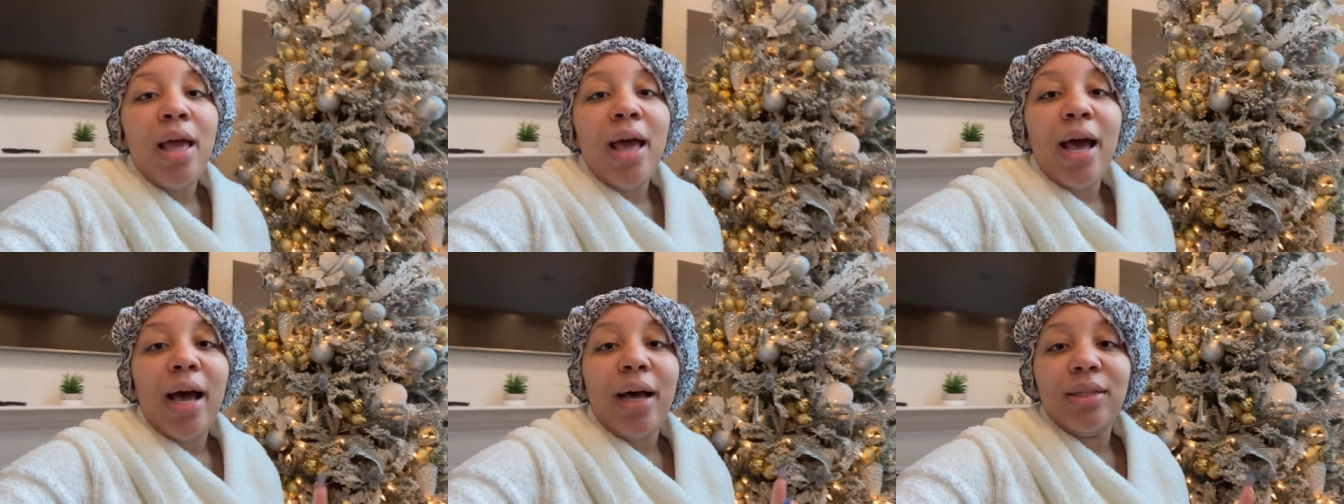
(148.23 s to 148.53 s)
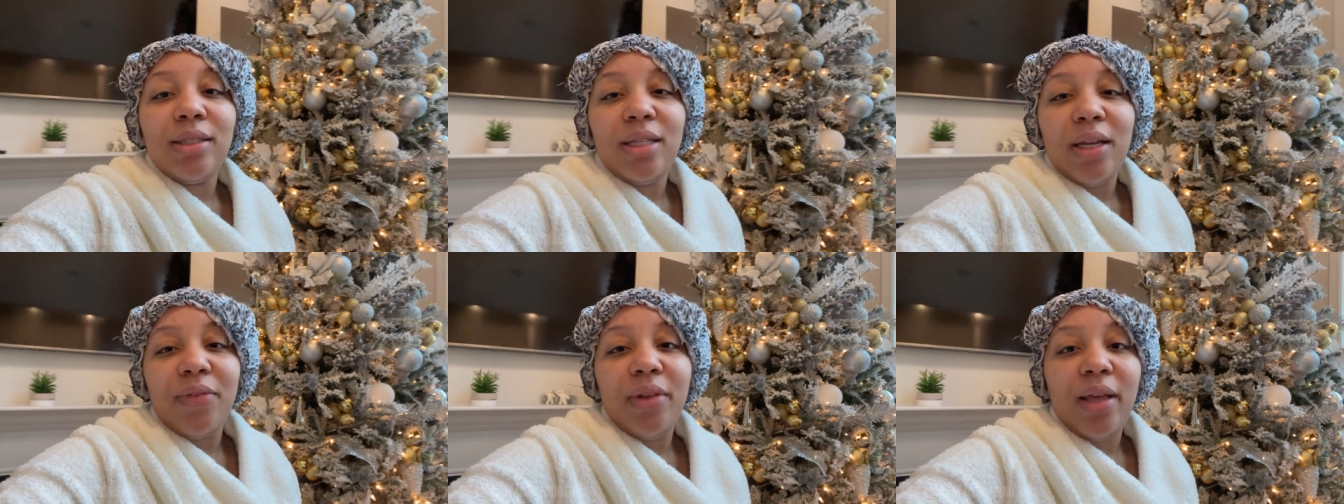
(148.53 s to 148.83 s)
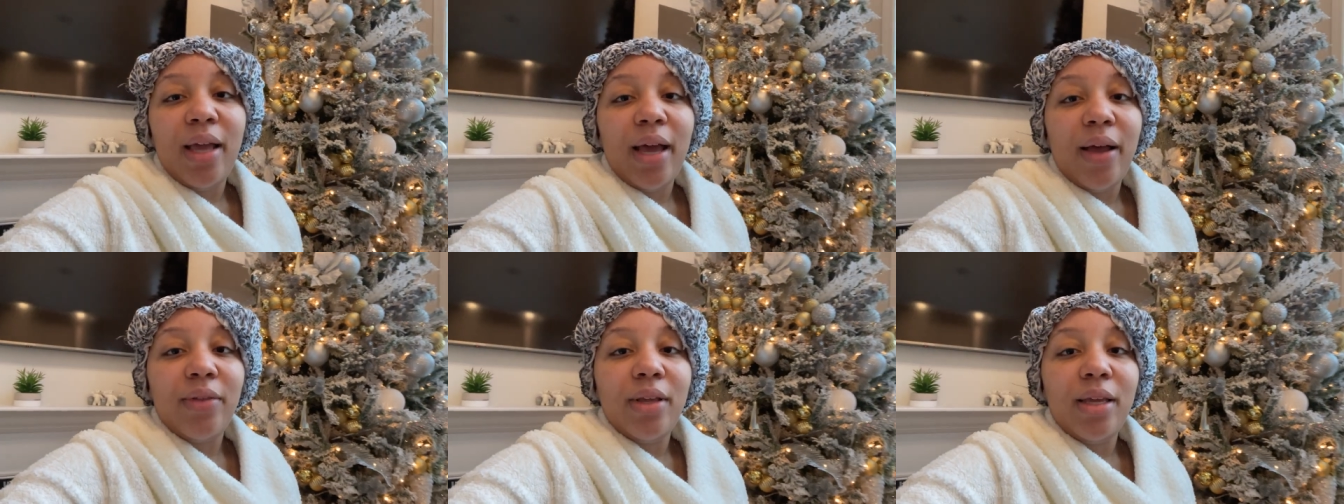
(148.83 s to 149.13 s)
I'll definitely
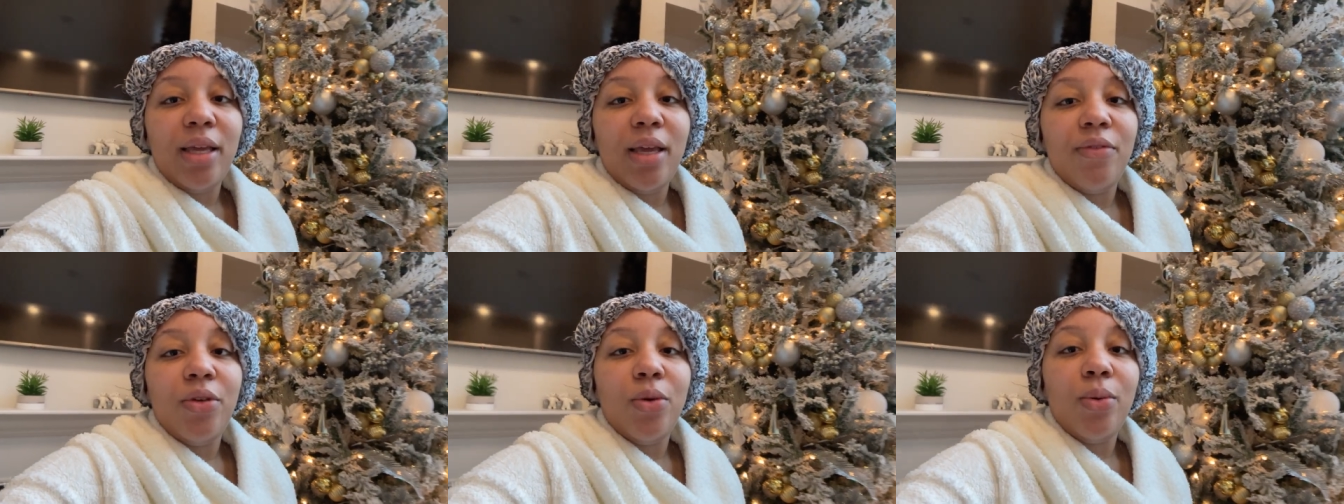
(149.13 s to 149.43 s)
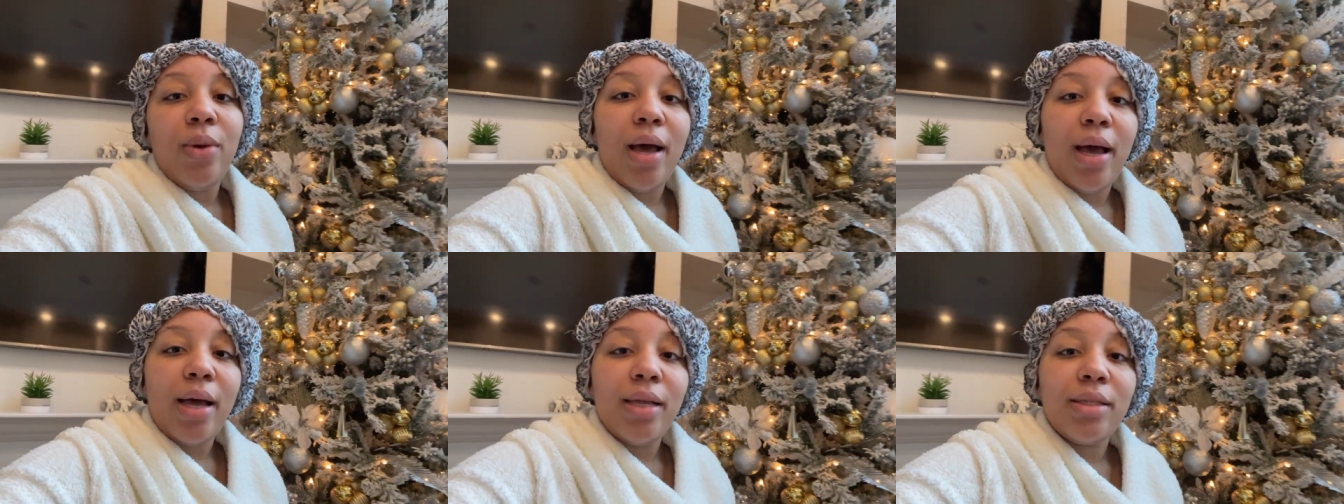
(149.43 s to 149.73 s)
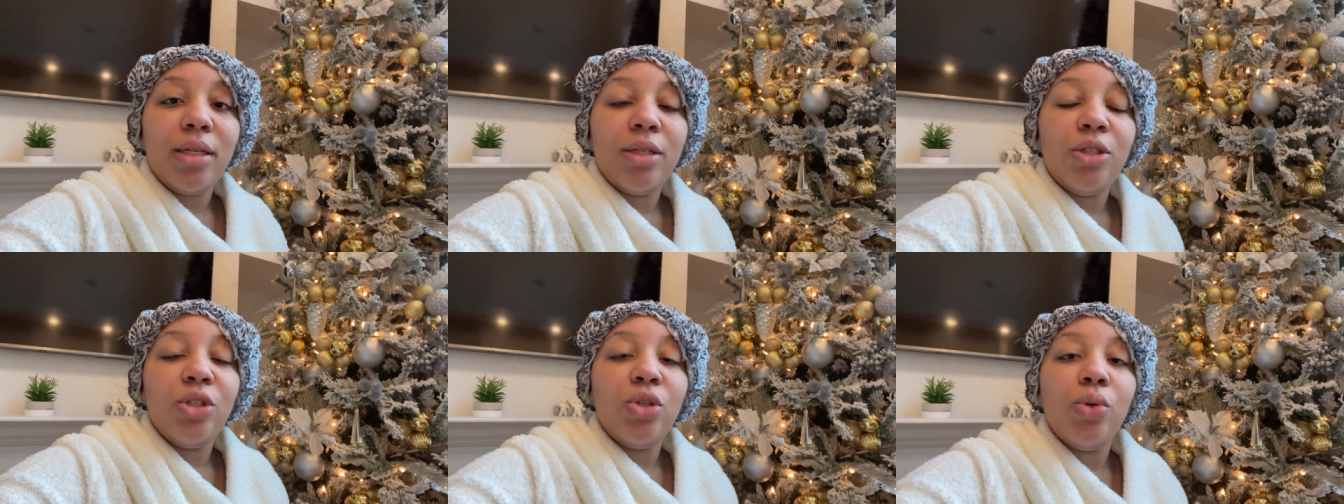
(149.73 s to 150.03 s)
have to give you guys
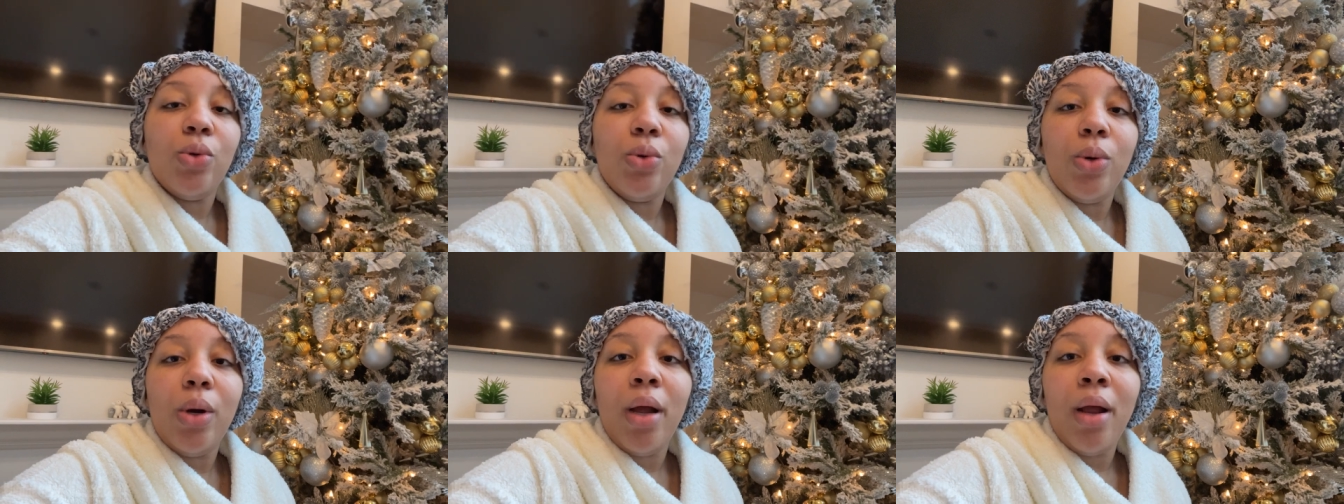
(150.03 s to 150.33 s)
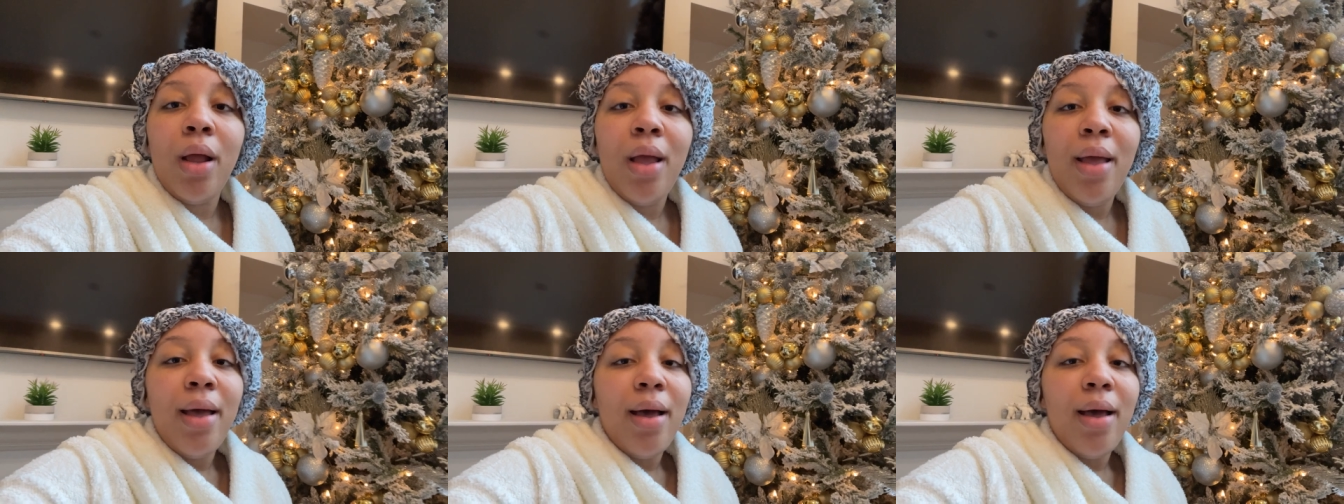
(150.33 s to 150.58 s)
a tour